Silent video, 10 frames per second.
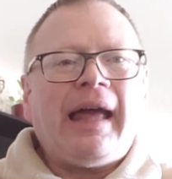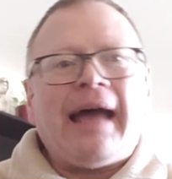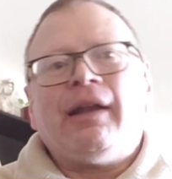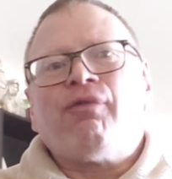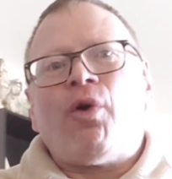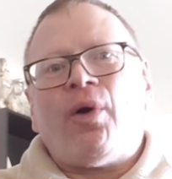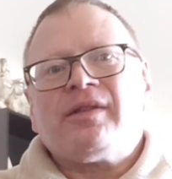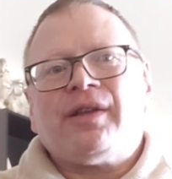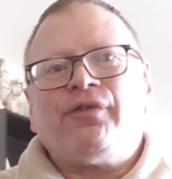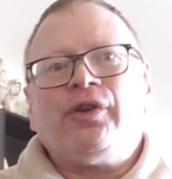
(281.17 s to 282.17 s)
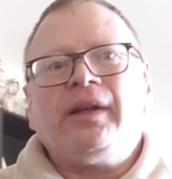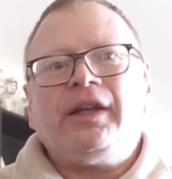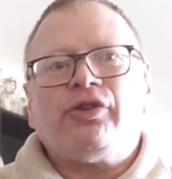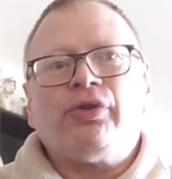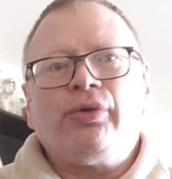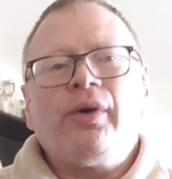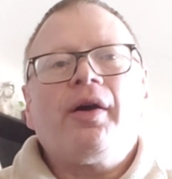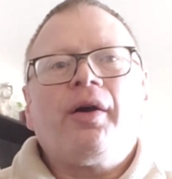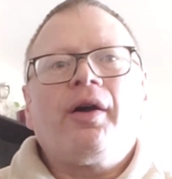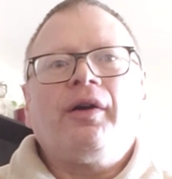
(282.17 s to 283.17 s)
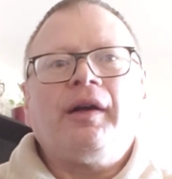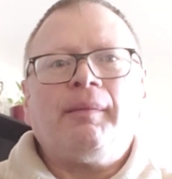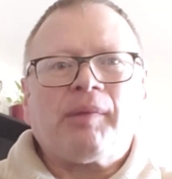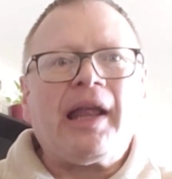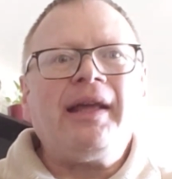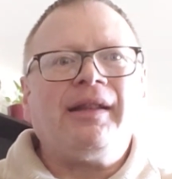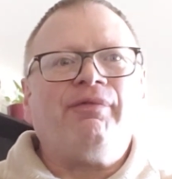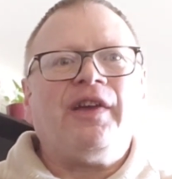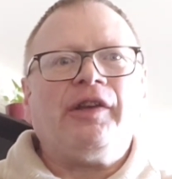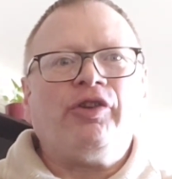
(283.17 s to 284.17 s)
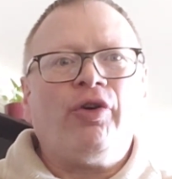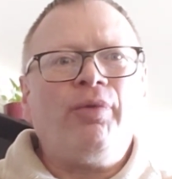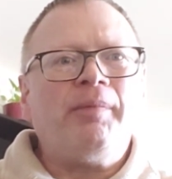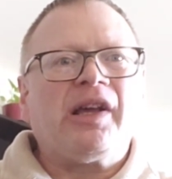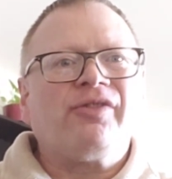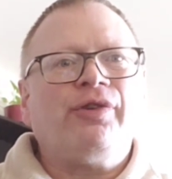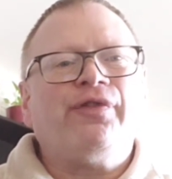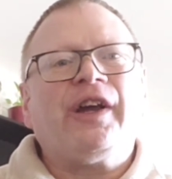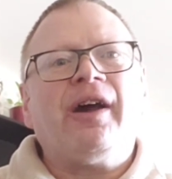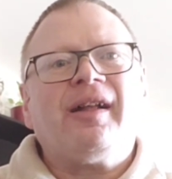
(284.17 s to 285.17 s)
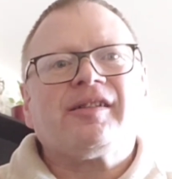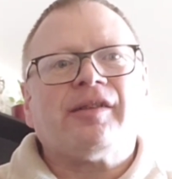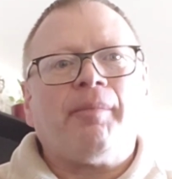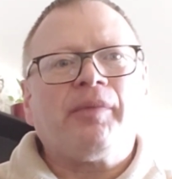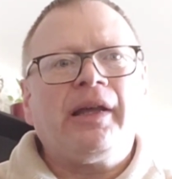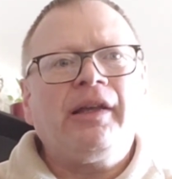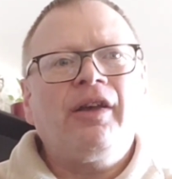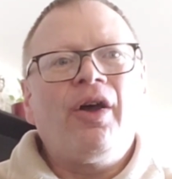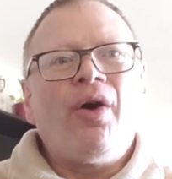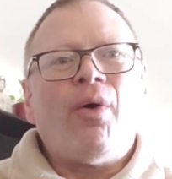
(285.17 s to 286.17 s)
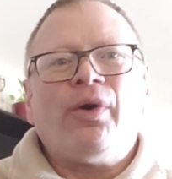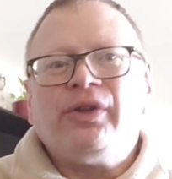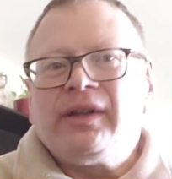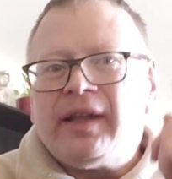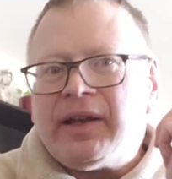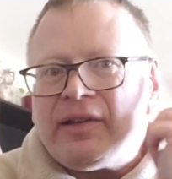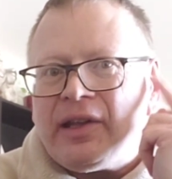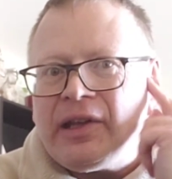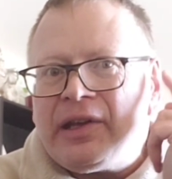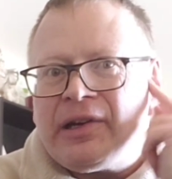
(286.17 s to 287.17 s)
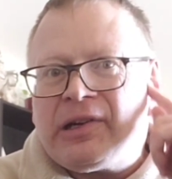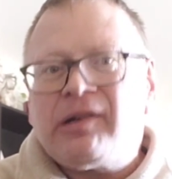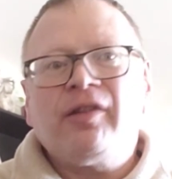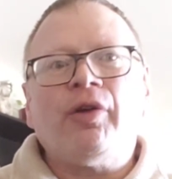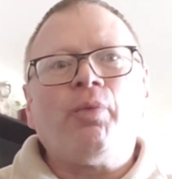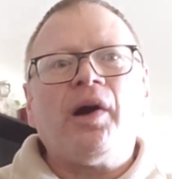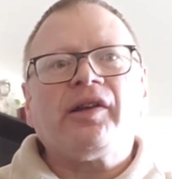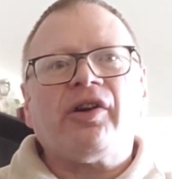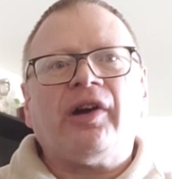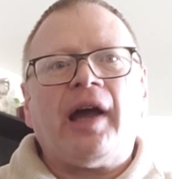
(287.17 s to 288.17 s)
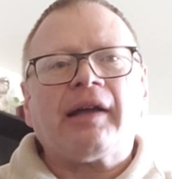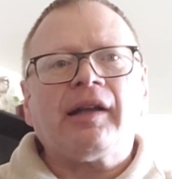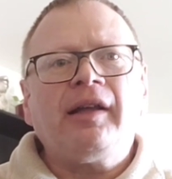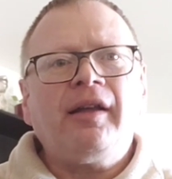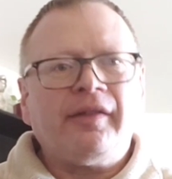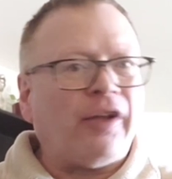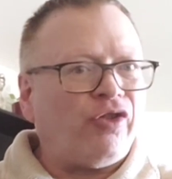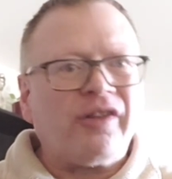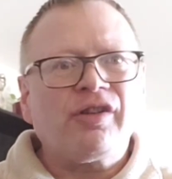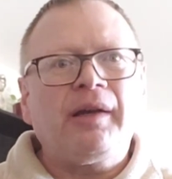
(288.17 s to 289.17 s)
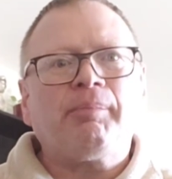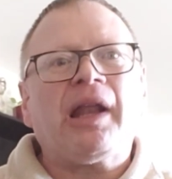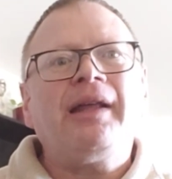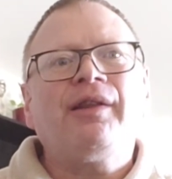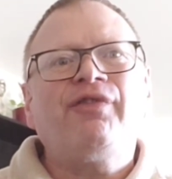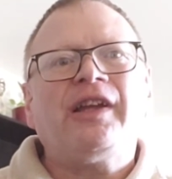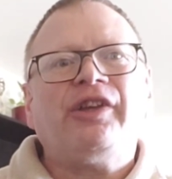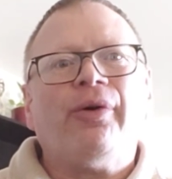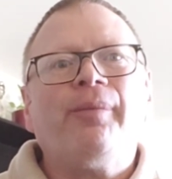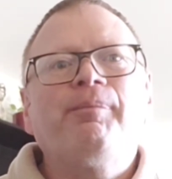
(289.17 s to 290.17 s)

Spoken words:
And of course, if you need to replay the video because you forgot something or you didn't hear the word correctly, then just replay the video.